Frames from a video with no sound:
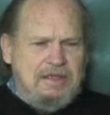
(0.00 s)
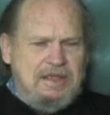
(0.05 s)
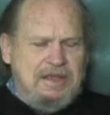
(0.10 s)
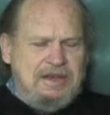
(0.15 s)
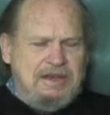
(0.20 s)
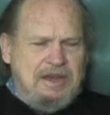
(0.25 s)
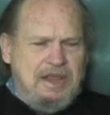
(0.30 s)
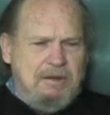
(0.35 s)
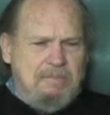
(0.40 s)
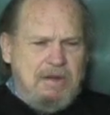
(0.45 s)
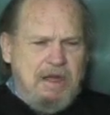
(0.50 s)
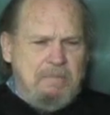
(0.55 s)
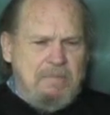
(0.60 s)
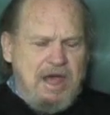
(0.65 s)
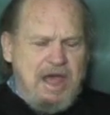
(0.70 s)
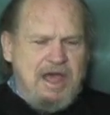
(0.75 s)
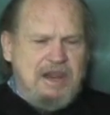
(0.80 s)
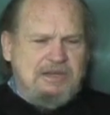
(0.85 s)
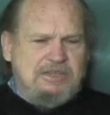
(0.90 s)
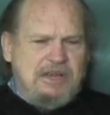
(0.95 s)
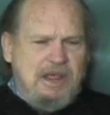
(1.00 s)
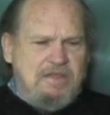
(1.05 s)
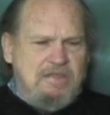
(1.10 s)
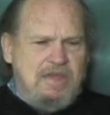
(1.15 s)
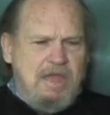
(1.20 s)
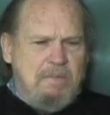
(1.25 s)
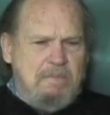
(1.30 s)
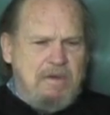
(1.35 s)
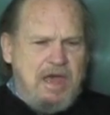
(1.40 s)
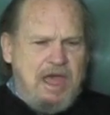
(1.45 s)
In my mind, as I
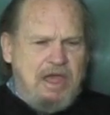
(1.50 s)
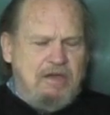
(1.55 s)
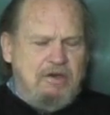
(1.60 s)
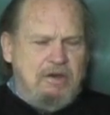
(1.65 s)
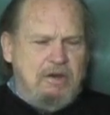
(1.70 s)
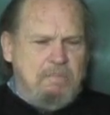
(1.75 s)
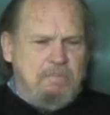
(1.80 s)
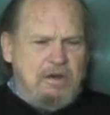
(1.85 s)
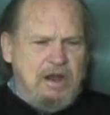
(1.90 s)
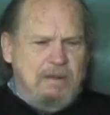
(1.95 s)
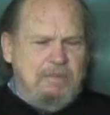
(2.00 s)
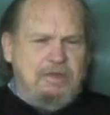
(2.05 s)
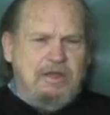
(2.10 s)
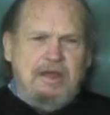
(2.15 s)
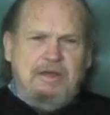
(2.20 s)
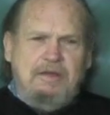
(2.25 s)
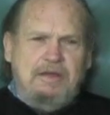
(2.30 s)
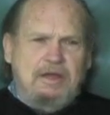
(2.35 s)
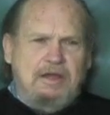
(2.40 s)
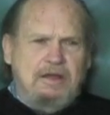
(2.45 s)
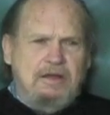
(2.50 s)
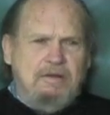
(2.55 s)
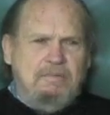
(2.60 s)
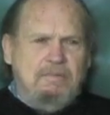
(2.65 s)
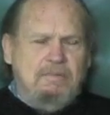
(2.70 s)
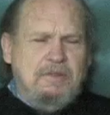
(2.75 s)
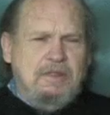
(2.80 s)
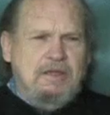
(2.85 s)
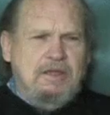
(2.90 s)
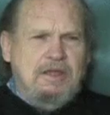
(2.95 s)
think back on it, probably
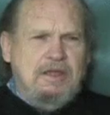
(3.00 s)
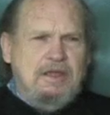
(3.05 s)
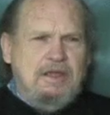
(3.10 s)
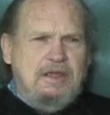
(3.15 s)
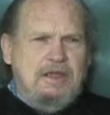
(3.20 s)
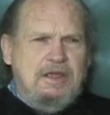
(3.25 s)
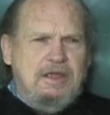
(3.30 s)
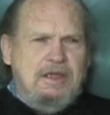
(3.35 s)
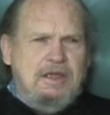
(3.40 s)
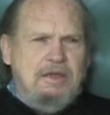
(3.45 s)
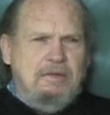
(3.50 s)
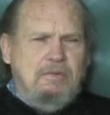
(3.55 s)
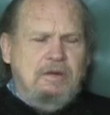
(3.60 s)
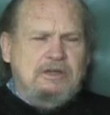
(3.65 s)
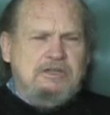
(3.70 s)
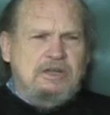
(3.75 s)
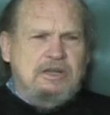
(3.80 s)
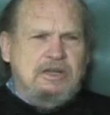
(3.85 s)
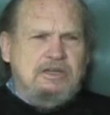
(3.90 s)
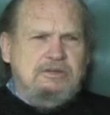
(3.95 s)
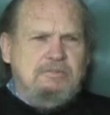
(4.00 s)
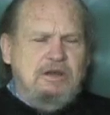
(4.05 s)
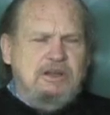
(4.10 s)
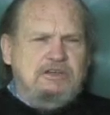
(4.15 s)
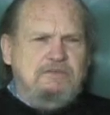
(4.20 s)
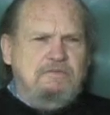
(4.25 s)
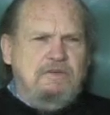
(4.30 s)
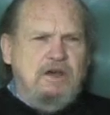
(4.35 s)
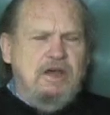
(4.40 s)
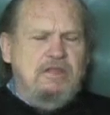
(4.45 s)
it wasn't as
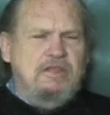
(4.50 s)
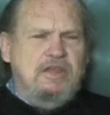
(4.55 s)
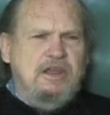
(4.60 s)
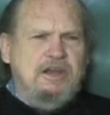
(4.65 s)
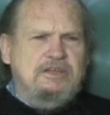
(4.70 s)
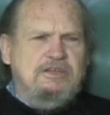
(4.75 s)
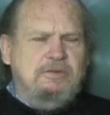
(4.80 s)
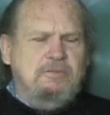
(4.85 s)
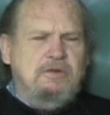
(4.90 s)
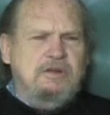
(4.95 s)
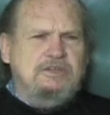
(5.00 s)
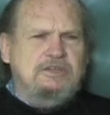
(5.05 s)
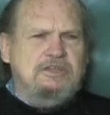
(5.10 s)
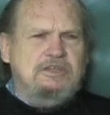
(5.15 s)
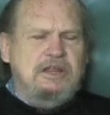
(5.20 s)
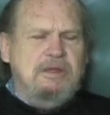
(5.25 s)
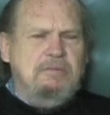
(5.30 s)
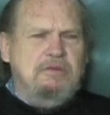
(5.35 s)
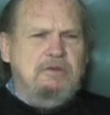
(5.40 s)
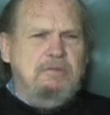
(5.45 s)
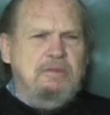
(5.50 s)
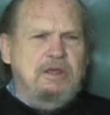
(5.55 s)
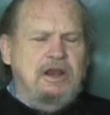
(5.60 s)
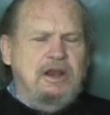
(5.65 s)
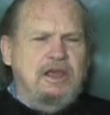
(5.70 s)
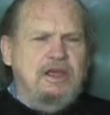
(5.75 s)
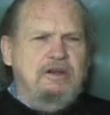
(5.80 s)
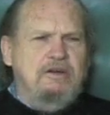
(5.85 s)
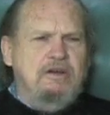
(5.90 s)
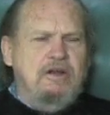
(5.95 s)
much fun then as it seemed to be
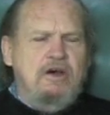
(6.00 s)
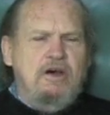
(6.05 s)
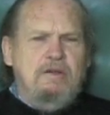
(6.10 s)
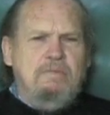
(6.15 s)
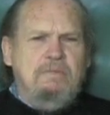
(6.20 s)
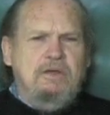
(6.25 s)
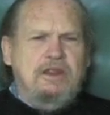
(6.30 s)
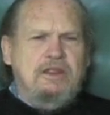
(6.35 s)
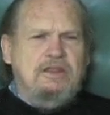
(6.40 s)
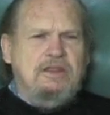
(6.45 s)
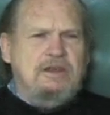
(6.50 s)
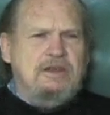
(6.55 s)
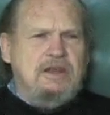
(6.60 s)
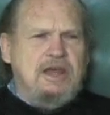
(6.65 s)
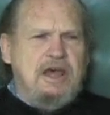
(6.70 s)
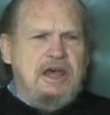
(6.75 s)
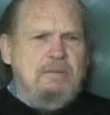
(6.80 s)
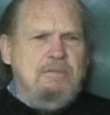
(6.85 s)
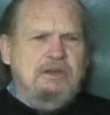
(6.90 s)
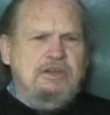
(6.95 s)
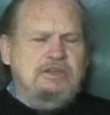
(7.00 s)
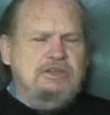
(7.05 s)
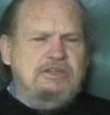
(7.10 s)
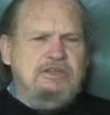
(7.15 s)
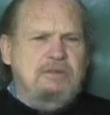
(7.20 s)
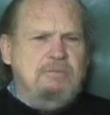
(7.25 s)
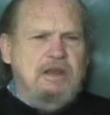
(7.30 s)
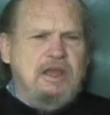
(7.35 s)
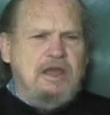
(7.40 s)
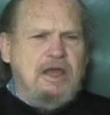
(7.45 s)
later on, but at the time it just
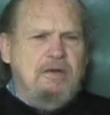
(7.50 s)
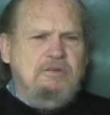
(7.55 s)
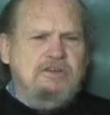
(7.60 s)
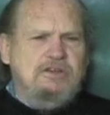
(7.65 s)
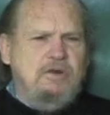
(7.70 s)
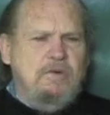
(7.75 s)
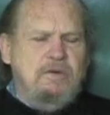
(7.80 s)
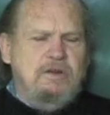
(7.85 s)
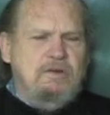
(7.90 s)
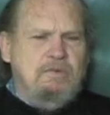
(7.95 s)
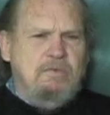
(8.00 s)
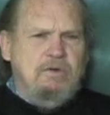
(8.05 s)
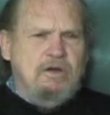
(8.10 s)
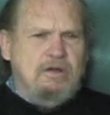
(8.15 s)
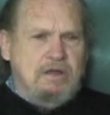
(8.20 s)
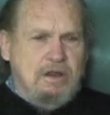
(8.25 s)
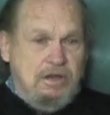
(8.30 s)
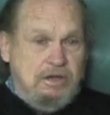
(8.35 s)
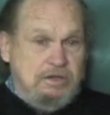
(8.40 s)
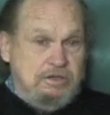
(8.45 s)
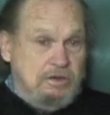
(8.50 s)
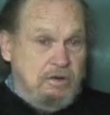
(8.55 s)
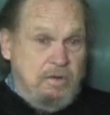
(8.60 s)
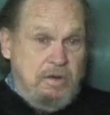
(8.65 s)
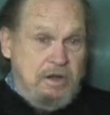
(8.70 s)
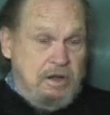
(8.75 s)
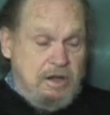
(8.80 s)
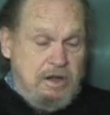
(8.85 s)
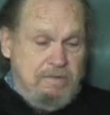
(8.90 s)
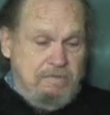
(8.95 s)
seemed like I was going to work and
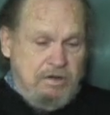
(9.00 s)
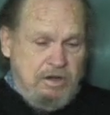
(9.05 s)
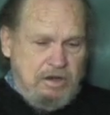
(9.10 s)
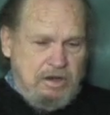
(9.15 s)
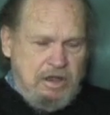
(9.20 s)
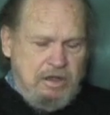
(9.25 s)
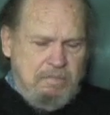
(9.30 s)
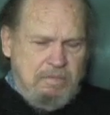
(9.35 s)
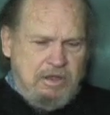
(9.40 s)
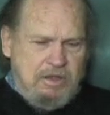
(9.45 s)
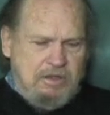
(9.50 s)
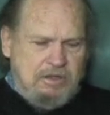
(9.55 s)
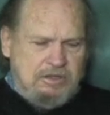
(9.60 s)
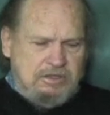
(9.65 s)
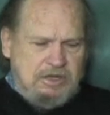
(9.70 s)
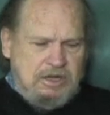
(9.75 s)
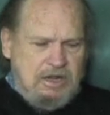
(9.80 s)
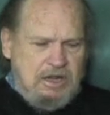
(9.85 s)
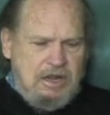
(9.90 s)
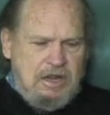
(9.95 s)
enjoying it every day because